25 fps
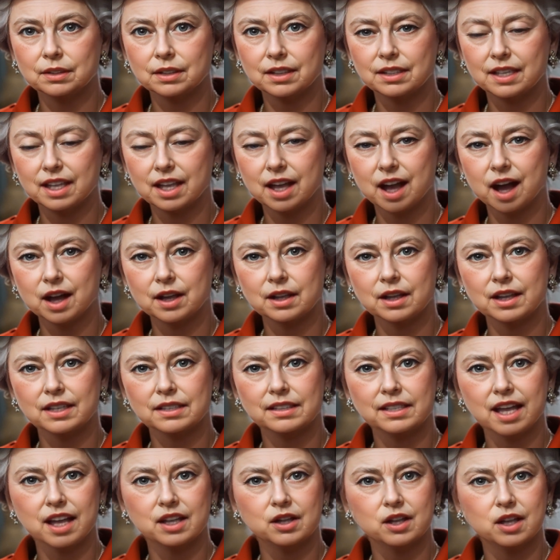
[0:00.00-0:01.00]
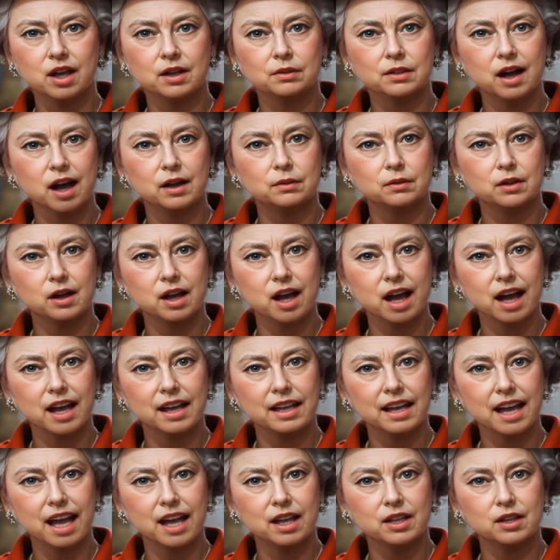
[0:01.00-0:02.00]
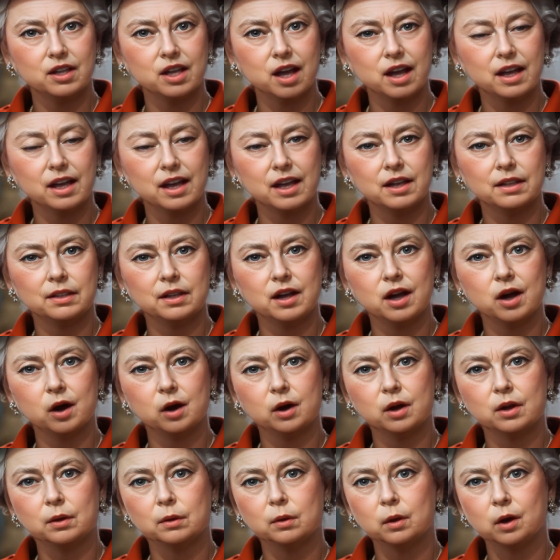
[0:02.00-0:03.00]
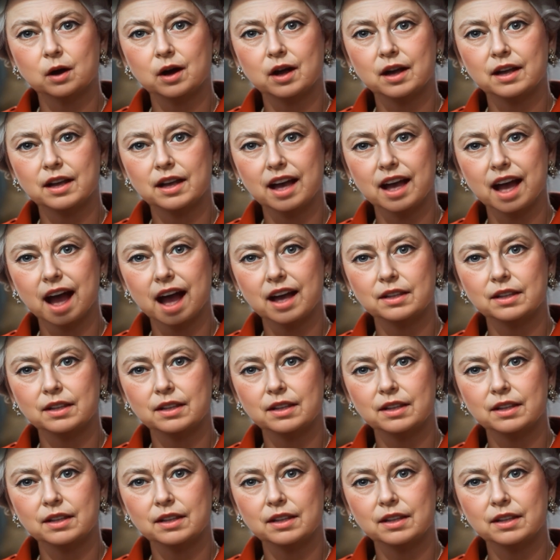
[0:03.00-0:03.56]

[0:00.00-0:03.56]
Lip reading: The decolonization of Africa and Asia, the Cold War,